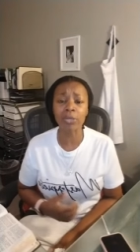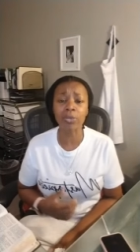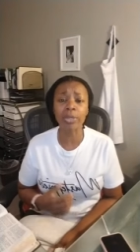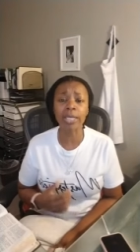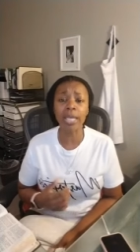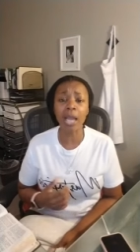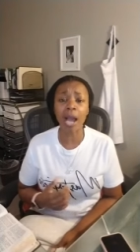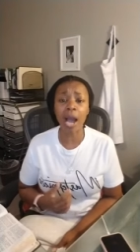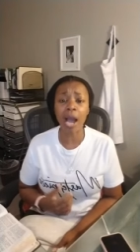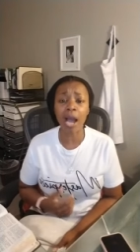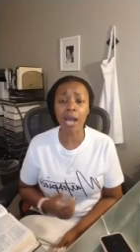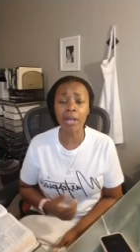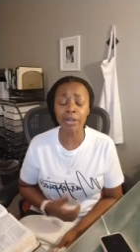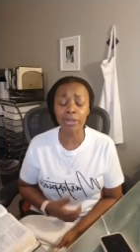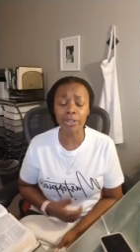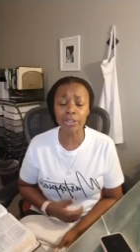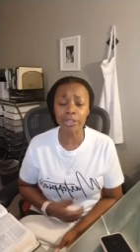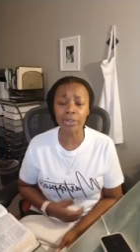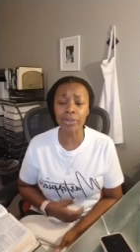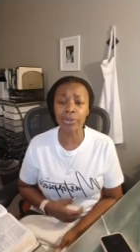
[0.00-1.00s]
We
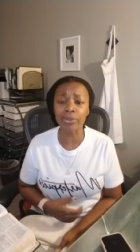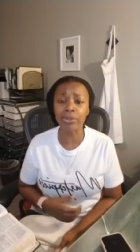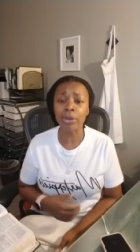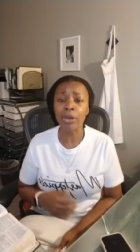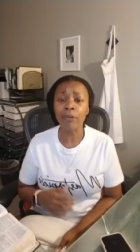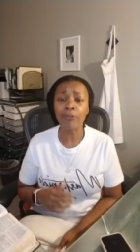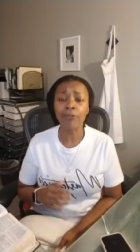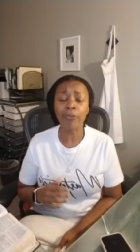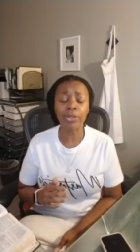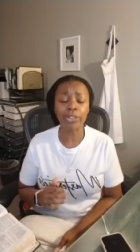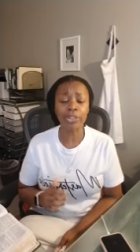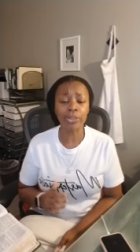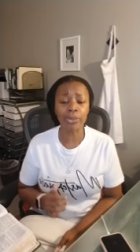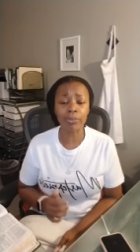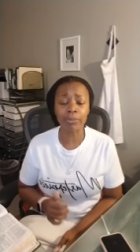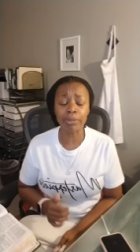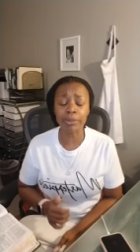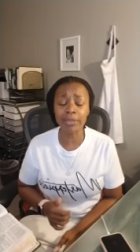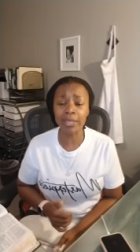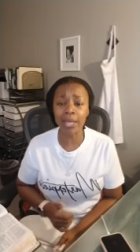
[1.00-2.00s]
honor you for your
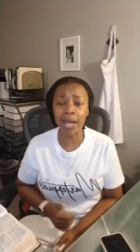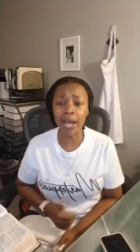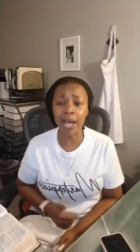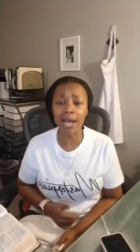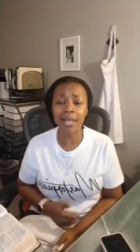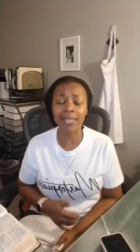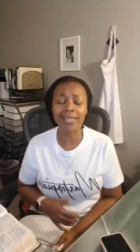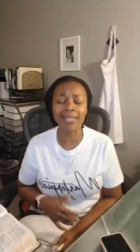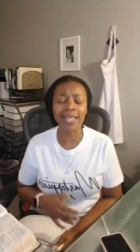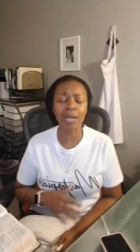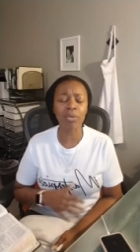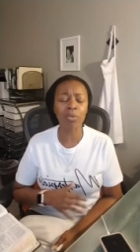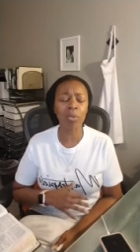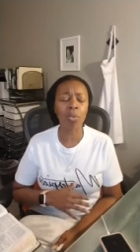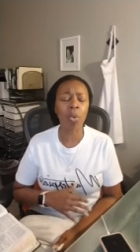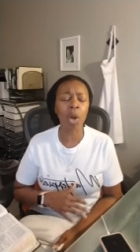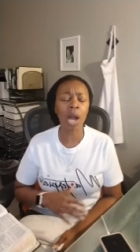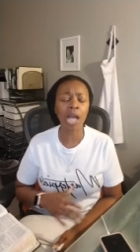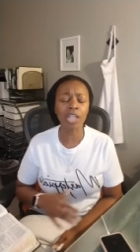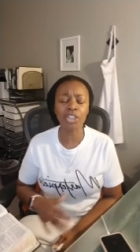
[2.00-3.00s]
blood that
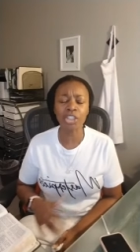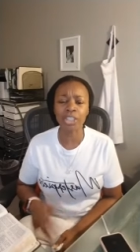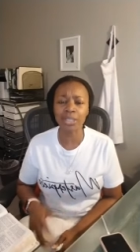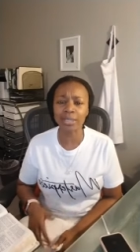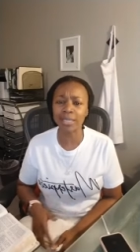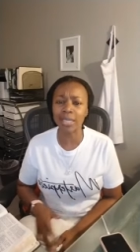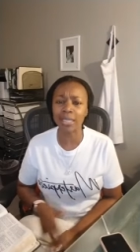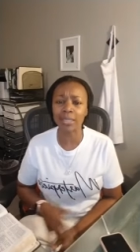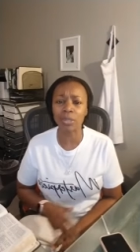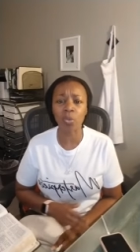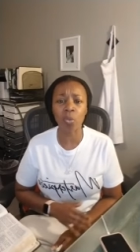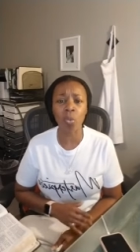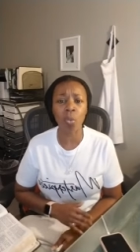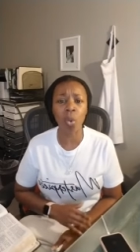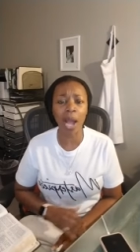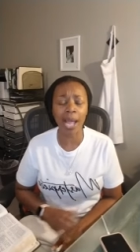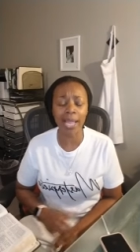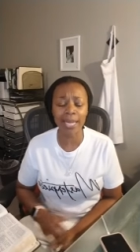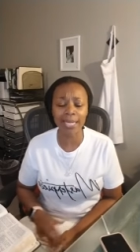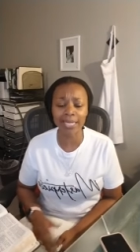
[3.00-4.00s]
washes us
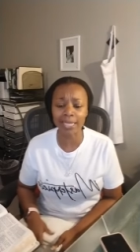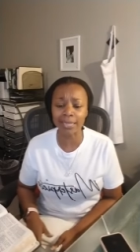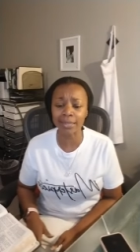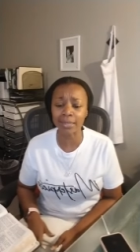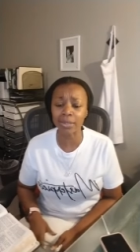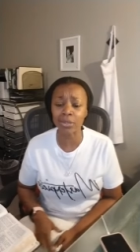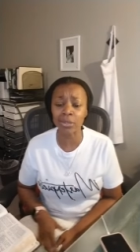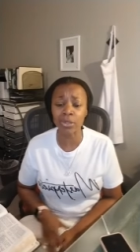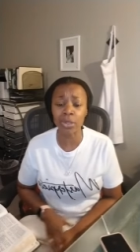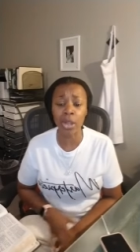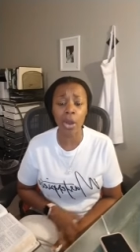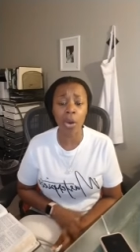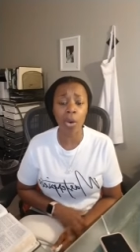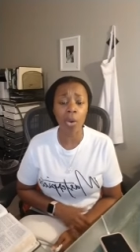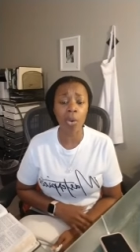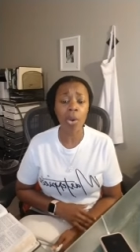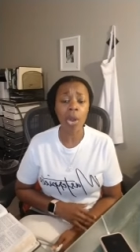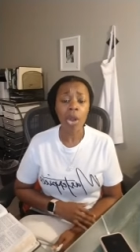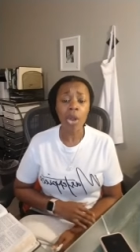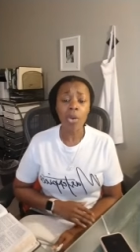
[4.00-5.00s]
white as
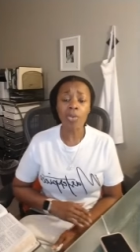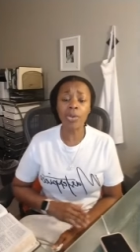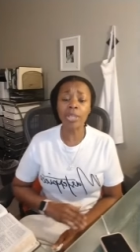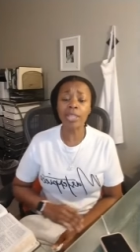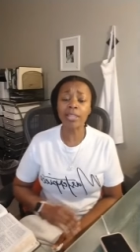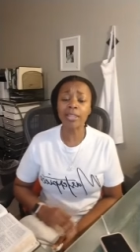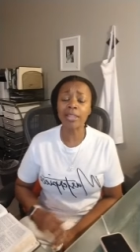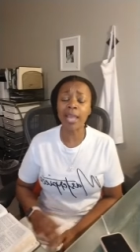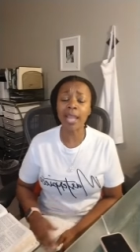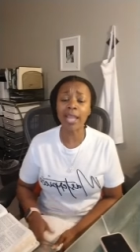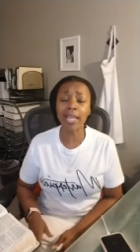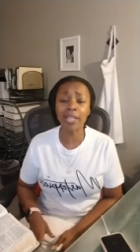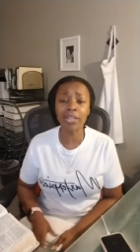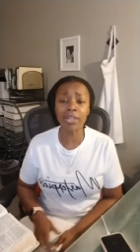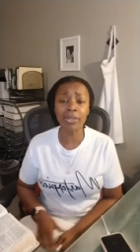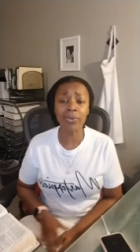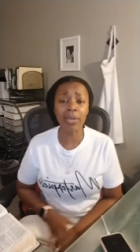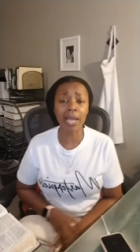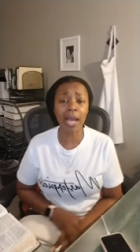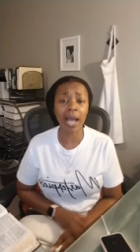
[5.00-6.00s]
snow. We thank
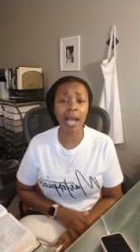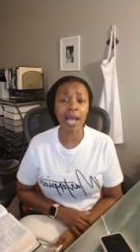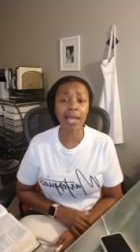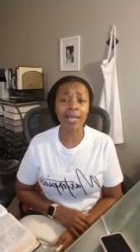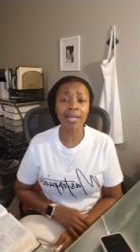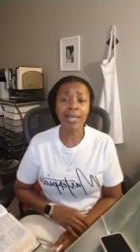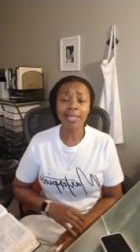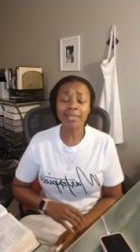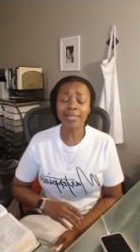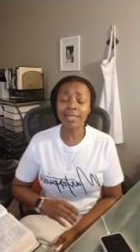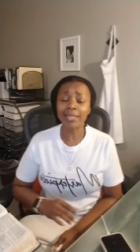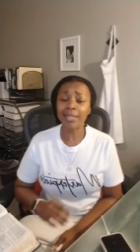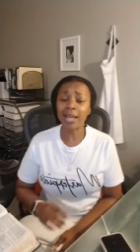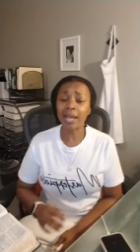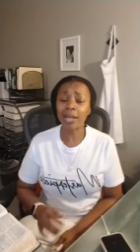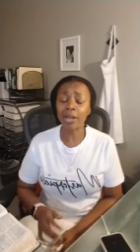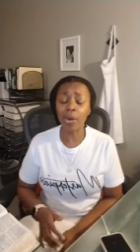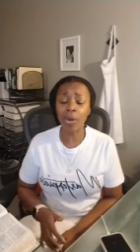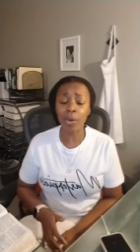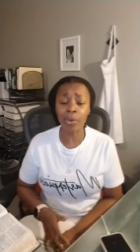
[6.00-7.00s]
you, God, that
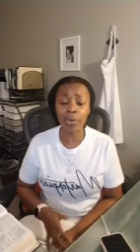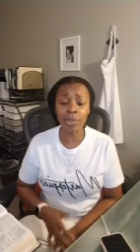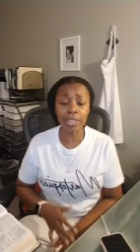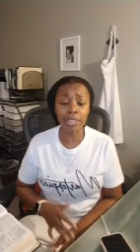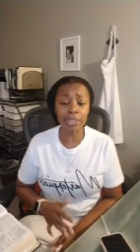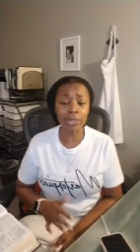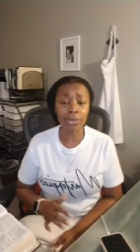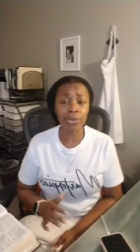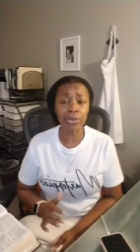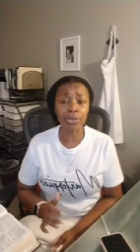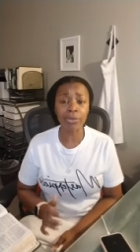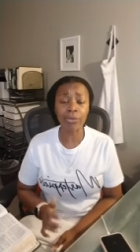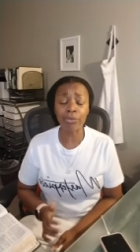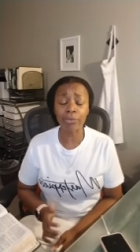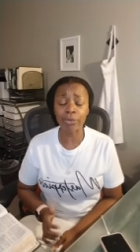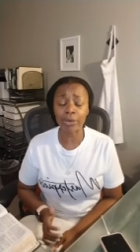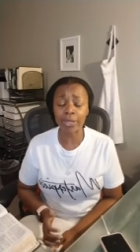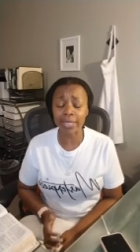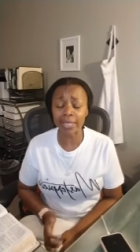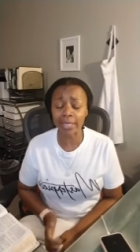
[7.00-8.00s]
not only do you
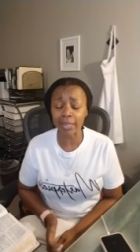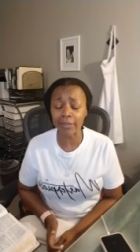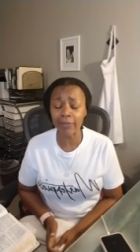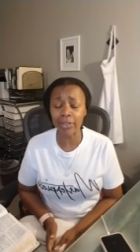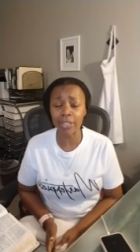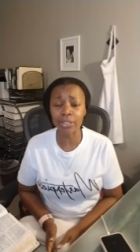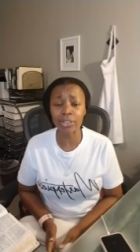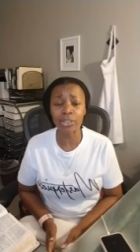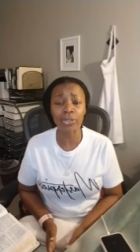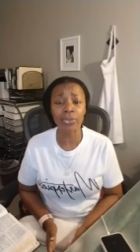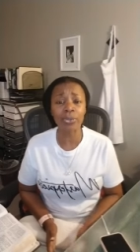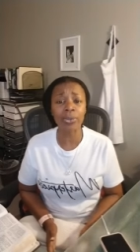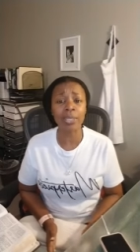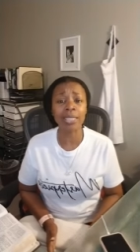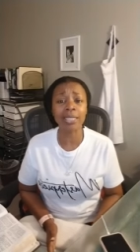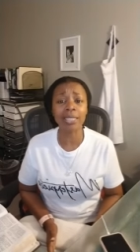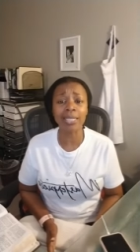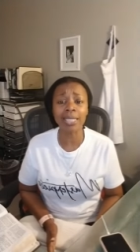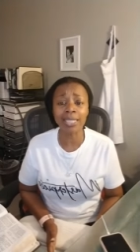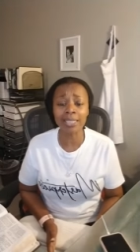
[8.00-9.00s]
forgive us, you
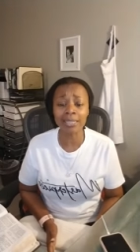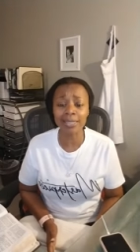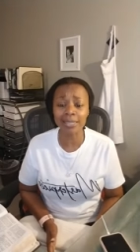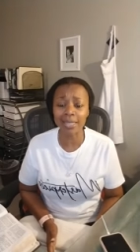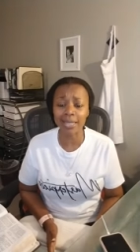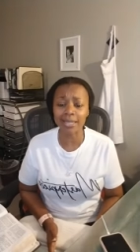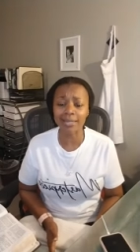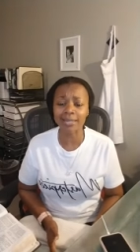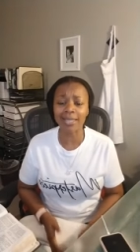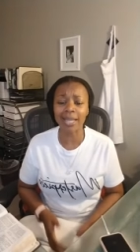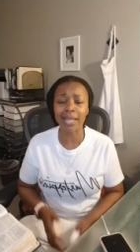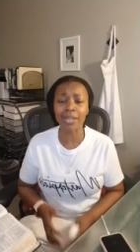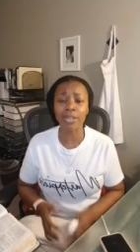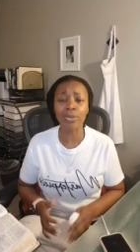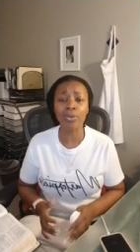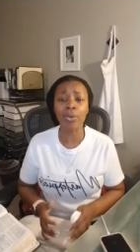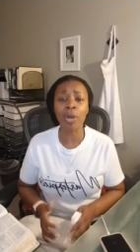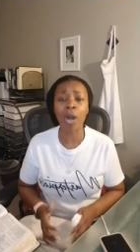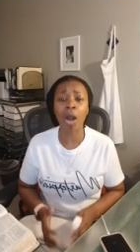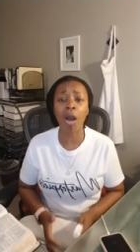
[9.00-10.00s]
cleanse us, and
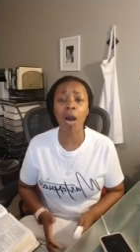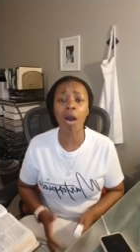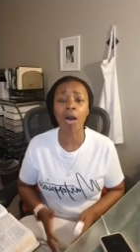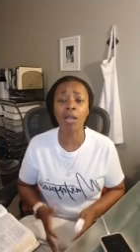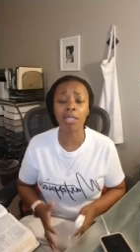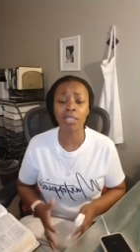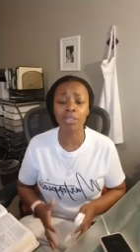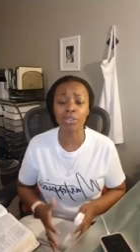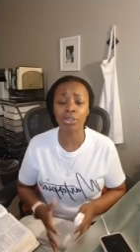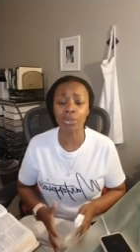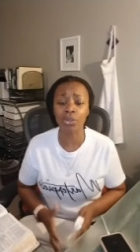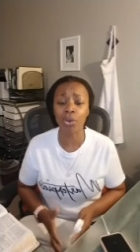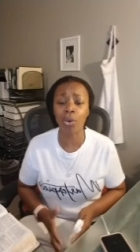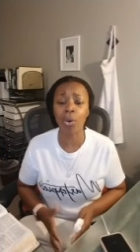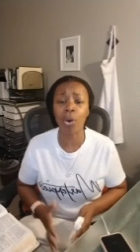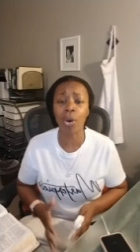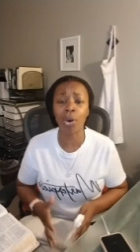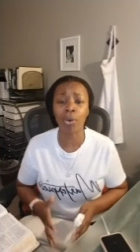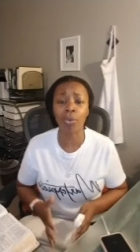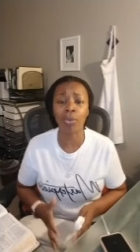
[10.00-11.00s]
you call us
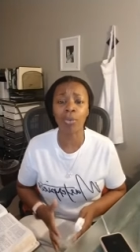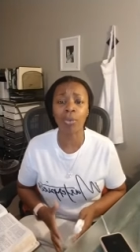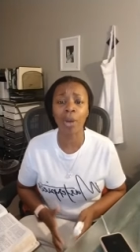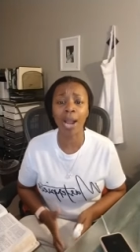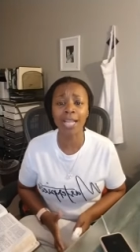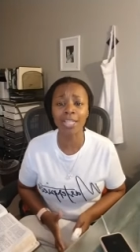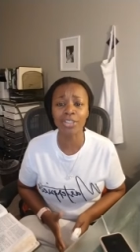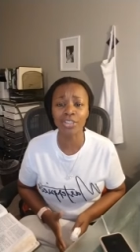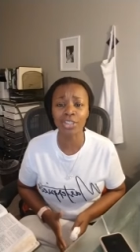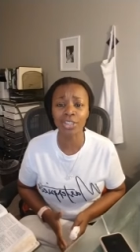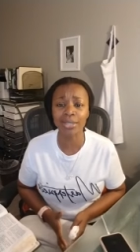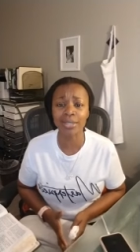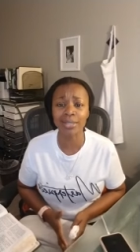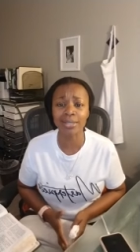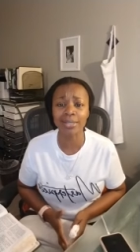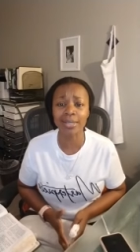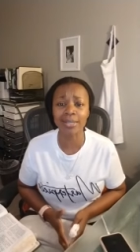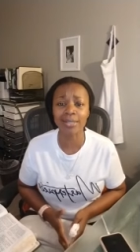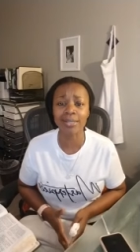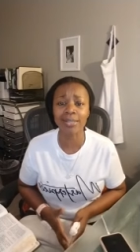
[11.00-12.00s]
your
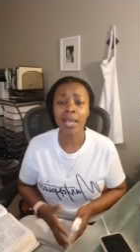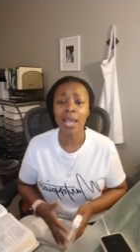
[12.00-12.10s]
righteousness.